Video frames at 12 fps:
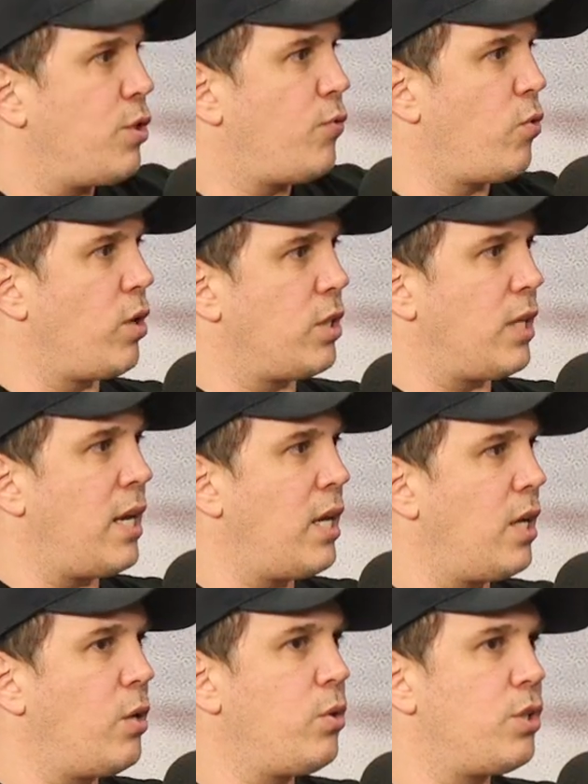the Force, right?
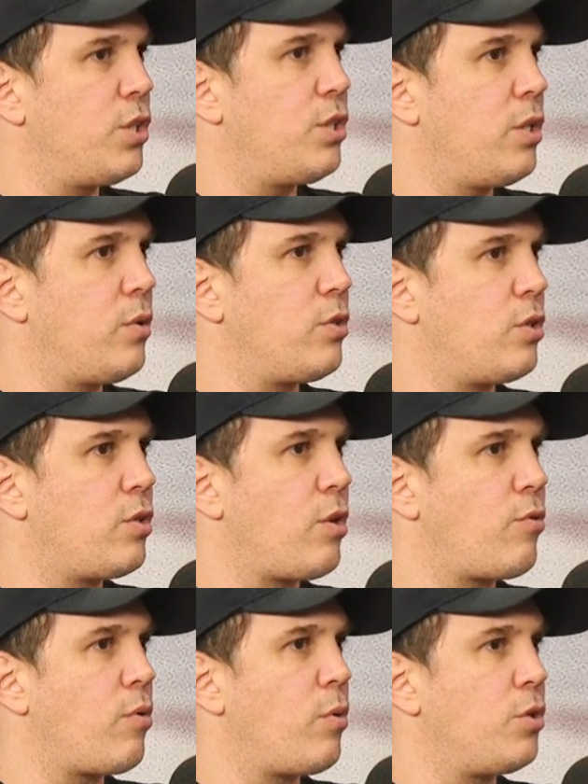And he could use it too, and
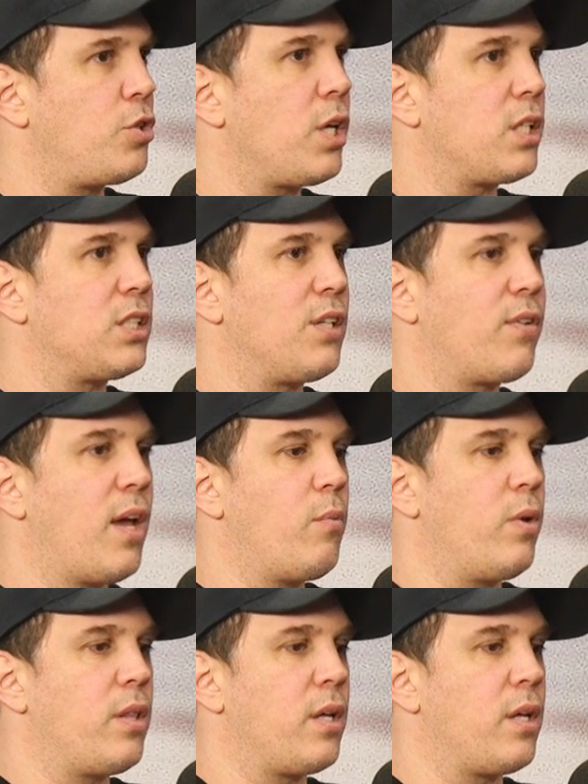start throwing, chucking stuff. Ken, what do you